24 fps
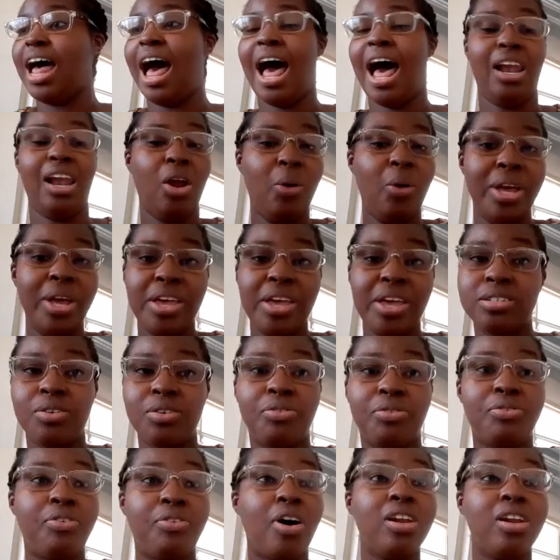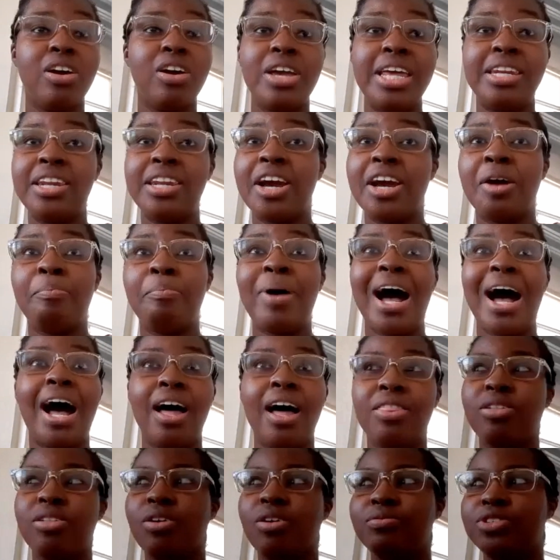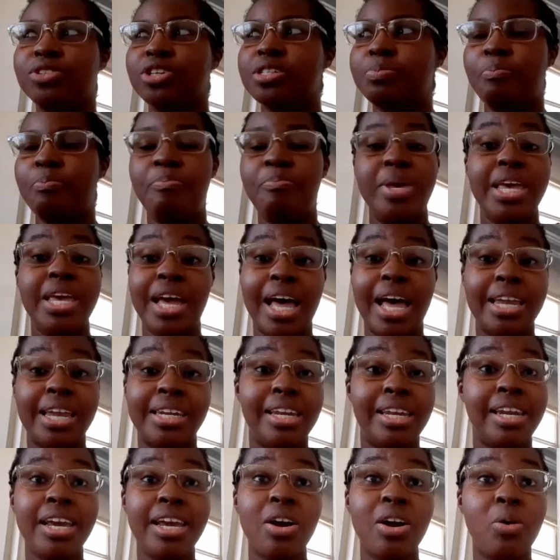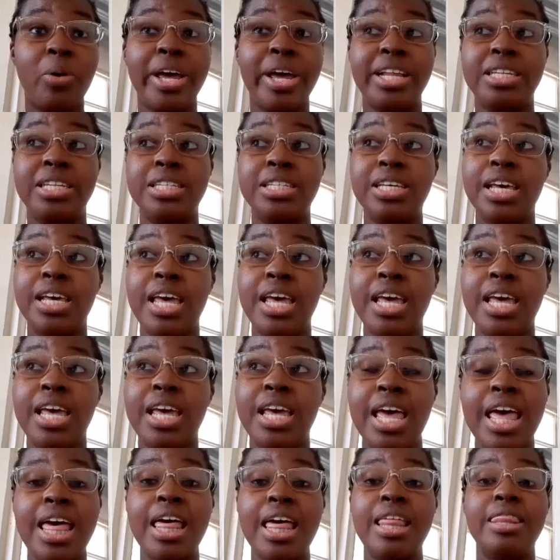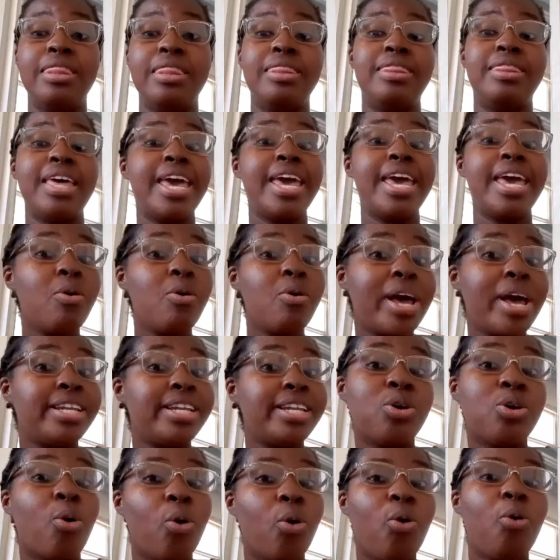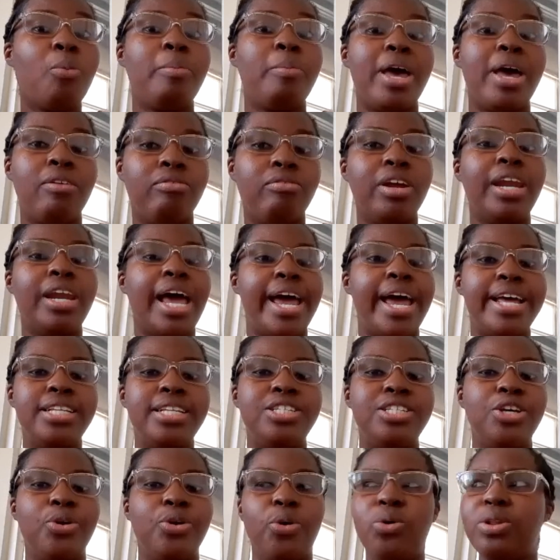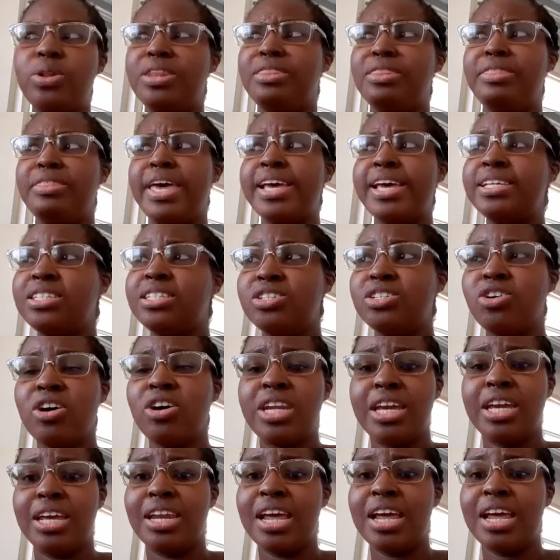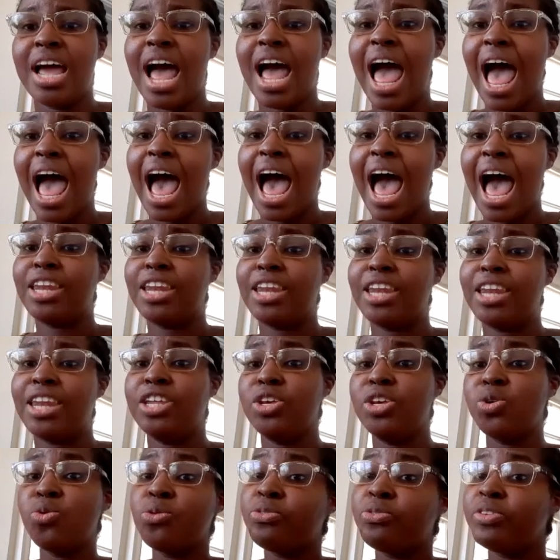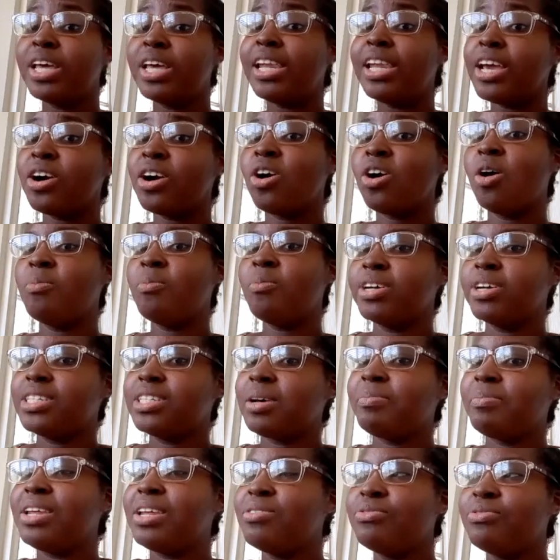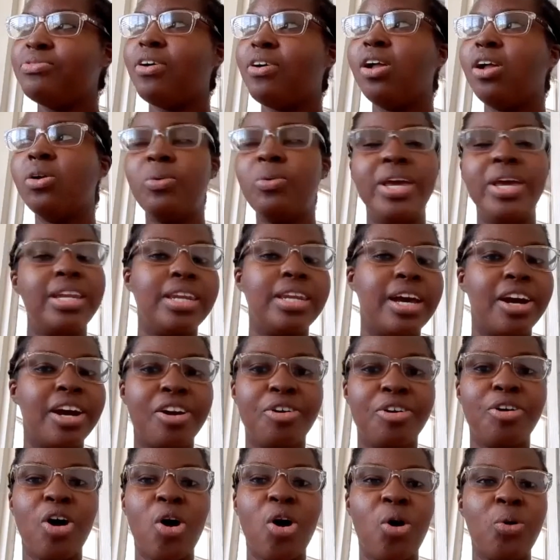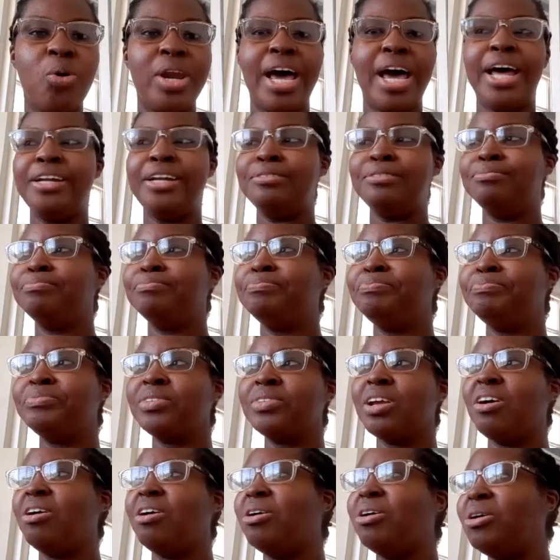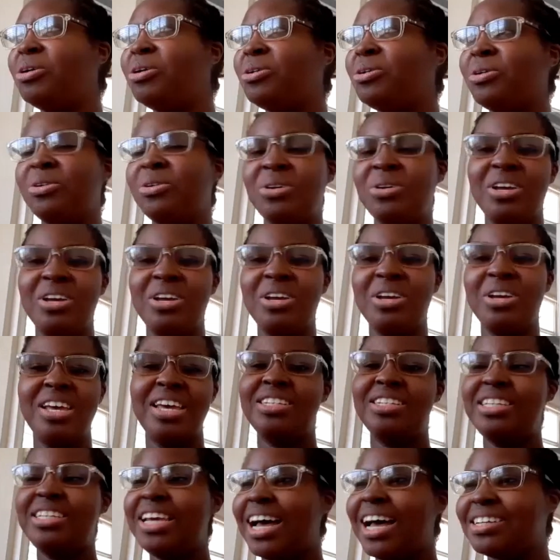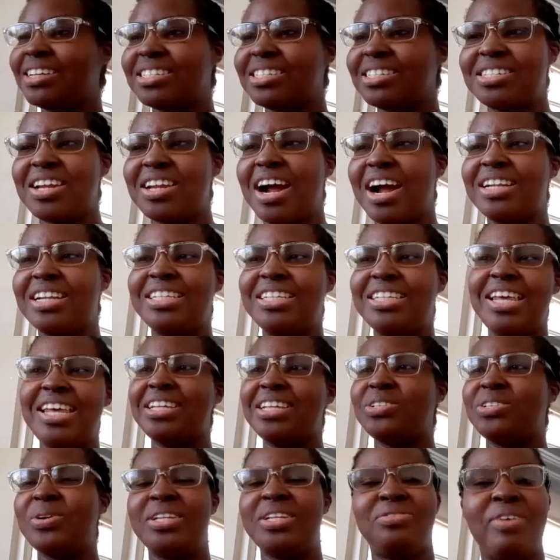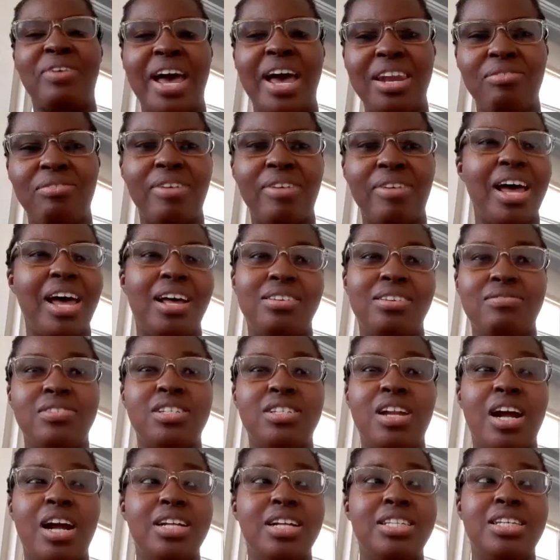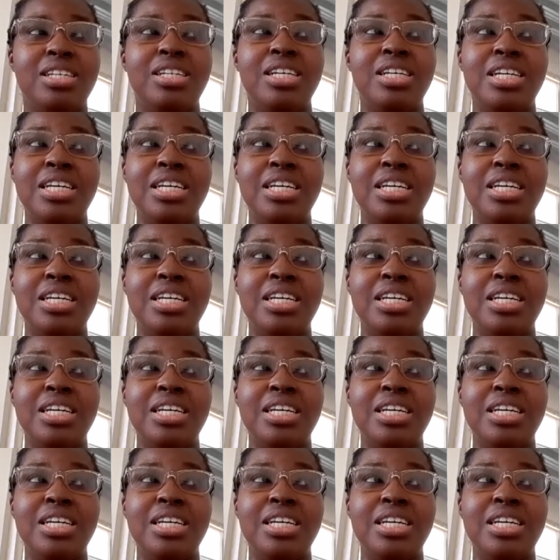allowing you to follow in their path of just being a delinquent, they went home every night, you know, they studied, and you feeling comfortable in following their crowd and, oh, she hasn't started yet, so it's fine if I haven't started.